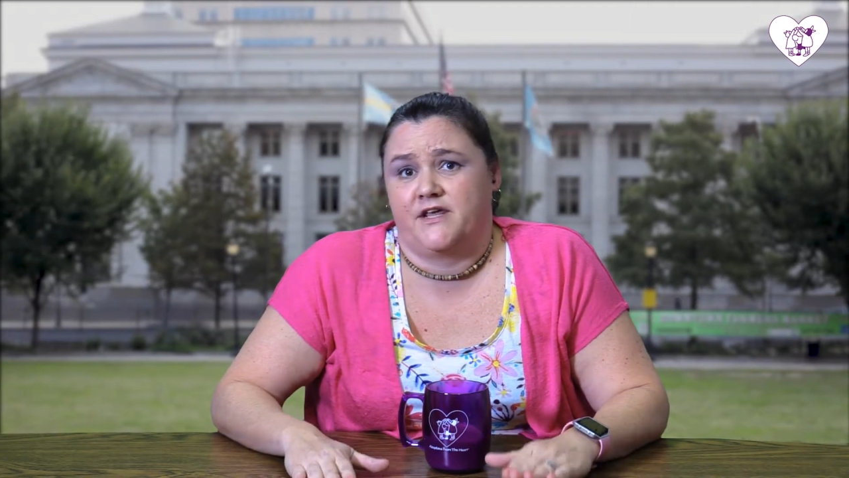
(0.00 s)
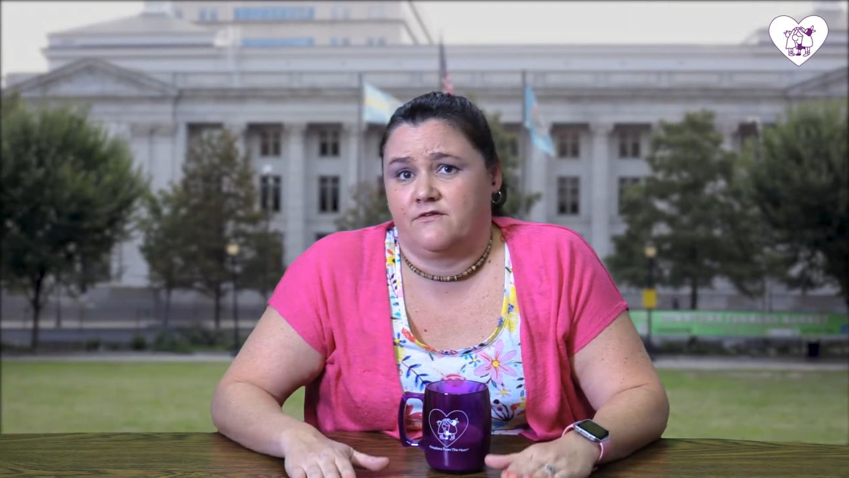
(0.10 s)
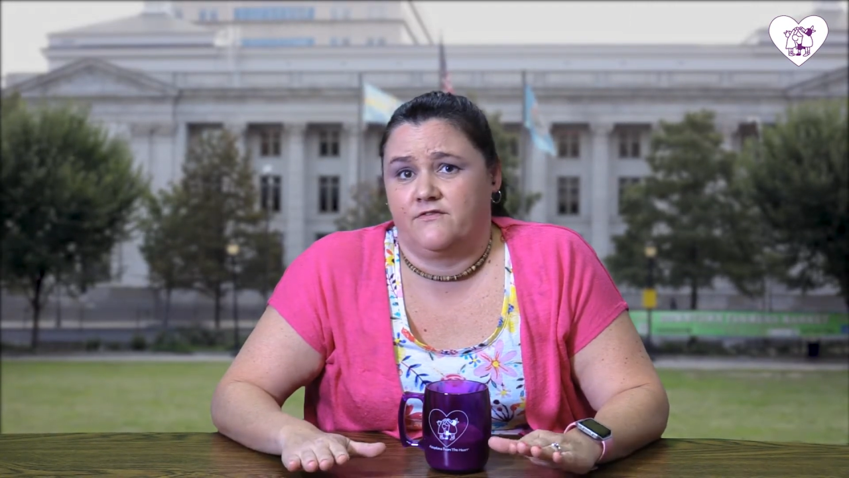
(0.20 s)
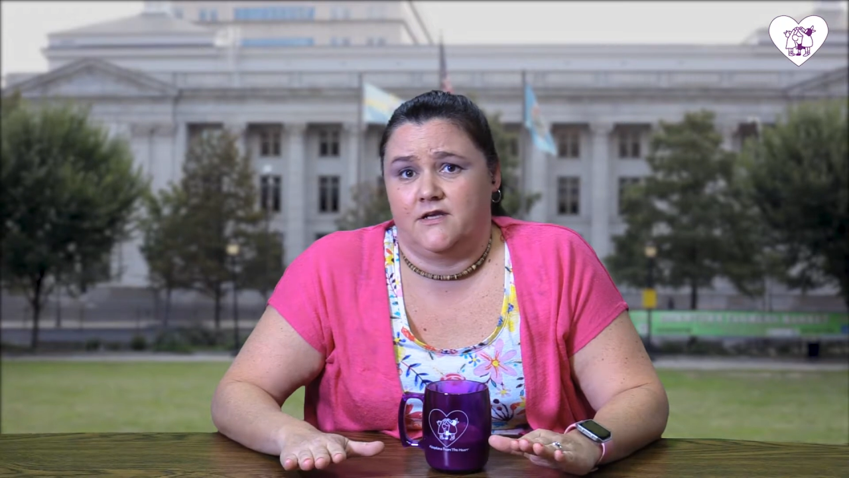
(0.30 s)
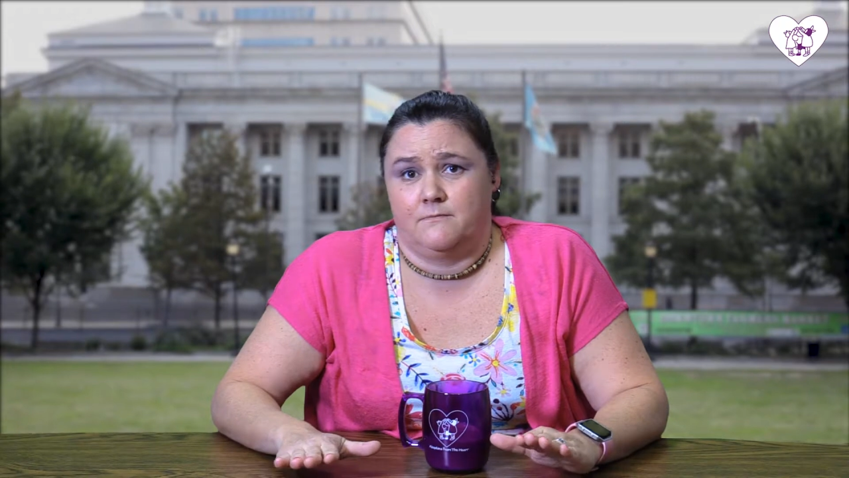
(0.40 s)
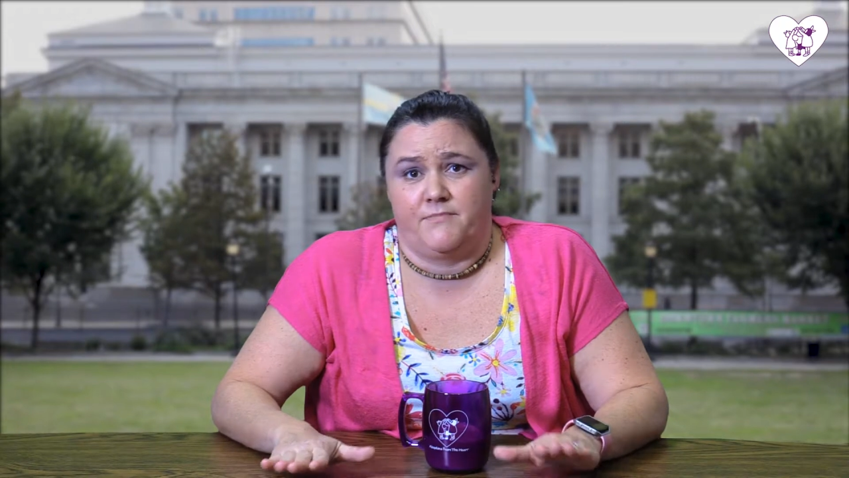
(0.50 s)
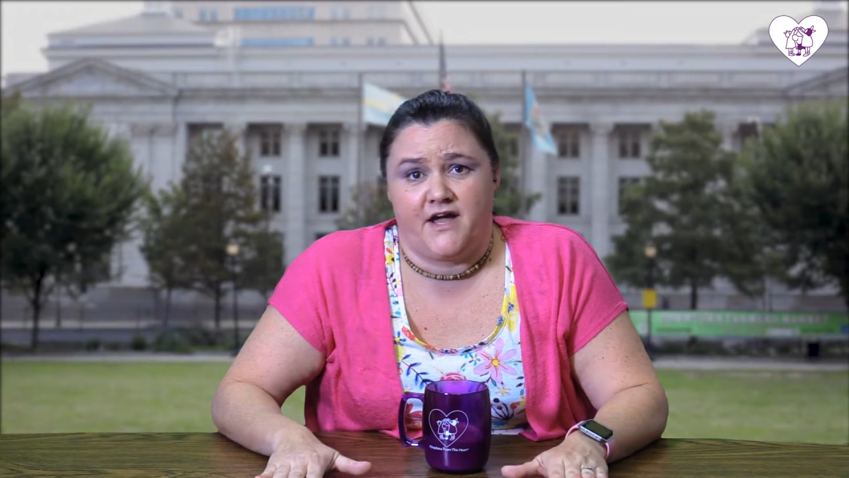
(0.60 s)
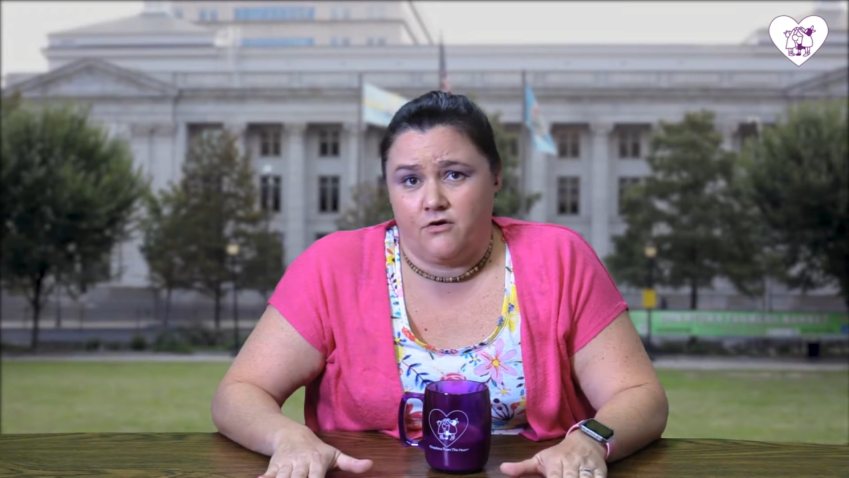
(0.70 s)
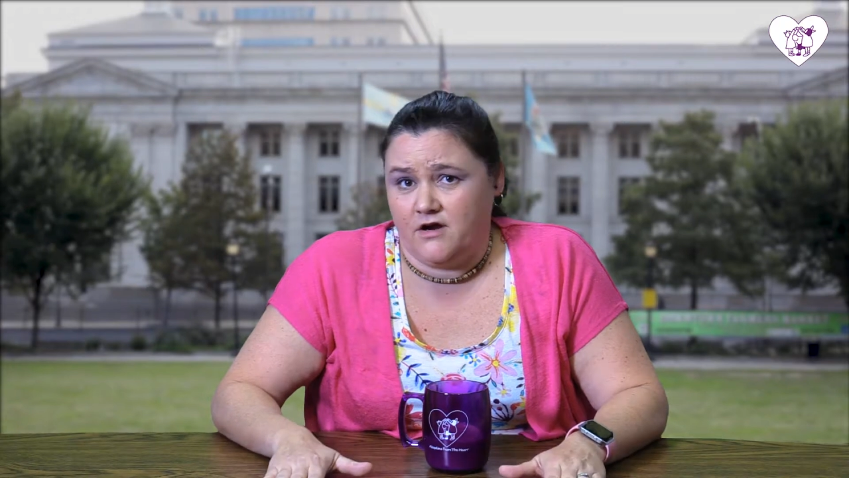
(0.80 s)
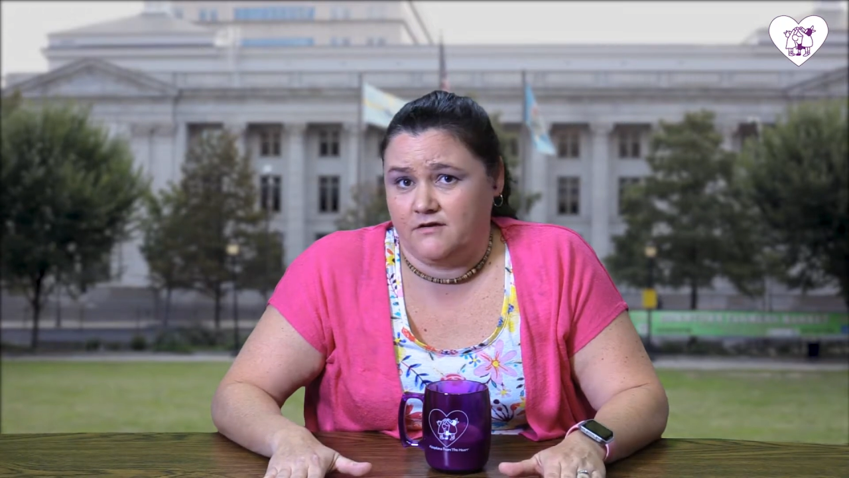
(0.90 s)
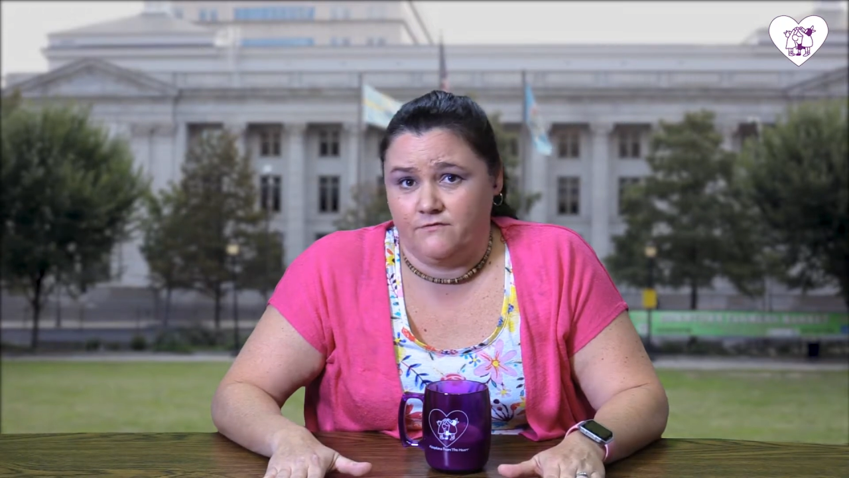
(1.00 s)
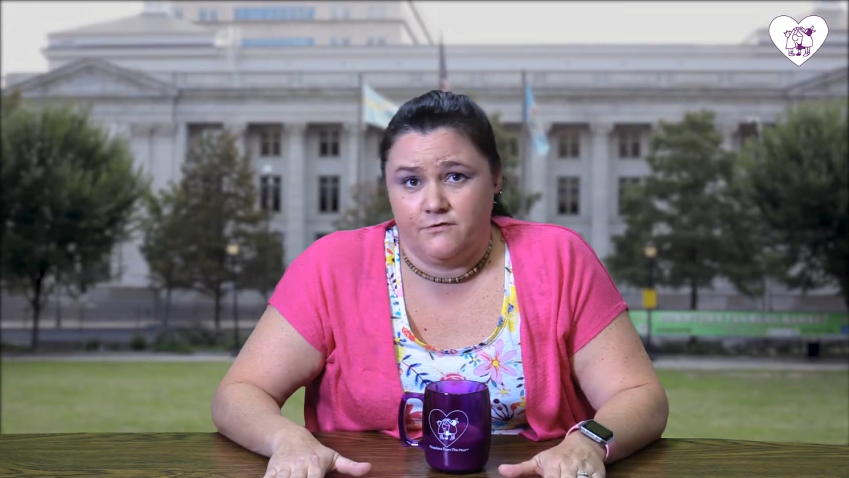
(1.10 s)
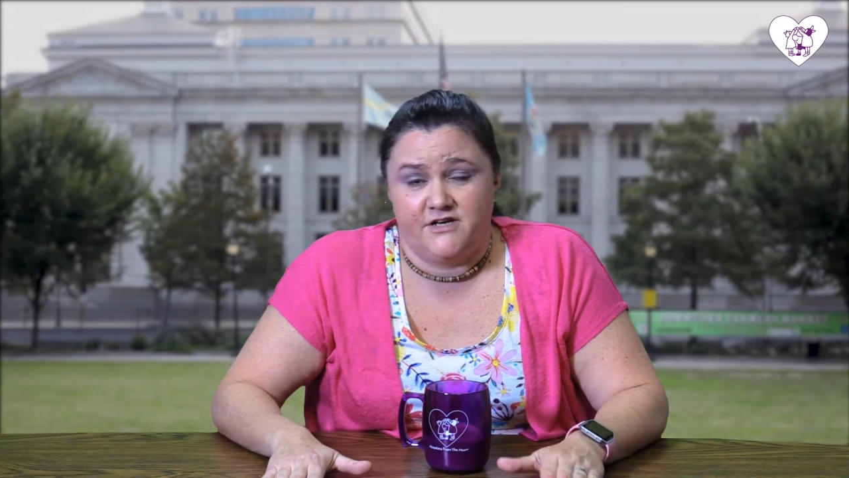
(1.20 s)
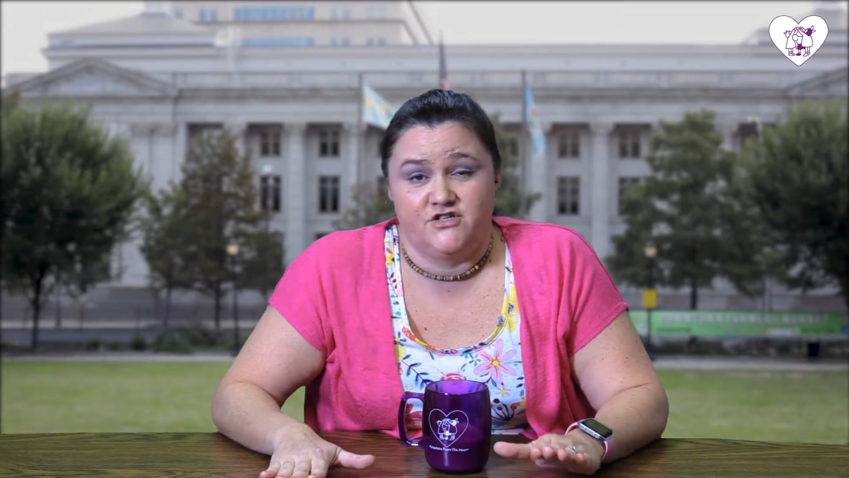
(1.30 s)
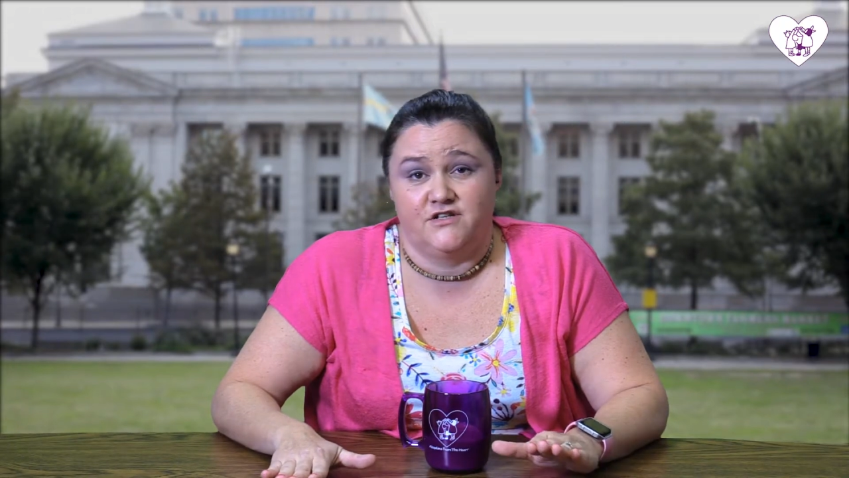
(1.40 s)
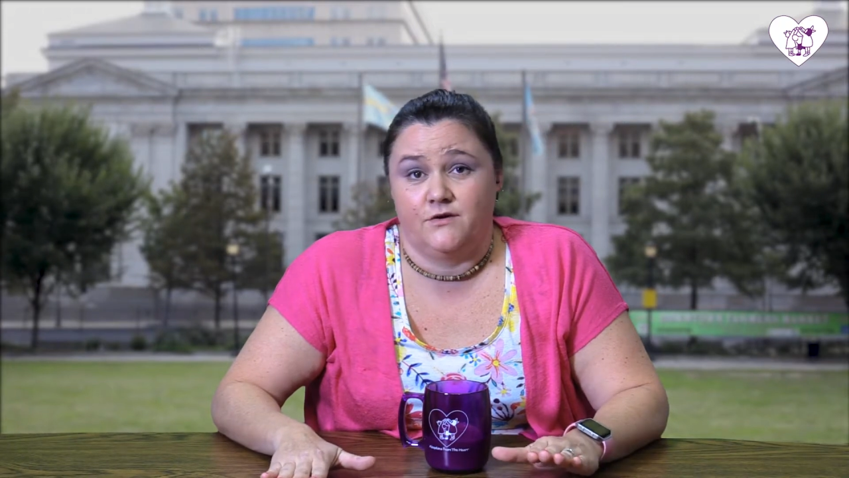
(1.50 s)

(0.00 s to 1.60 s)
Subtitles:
benefit and background information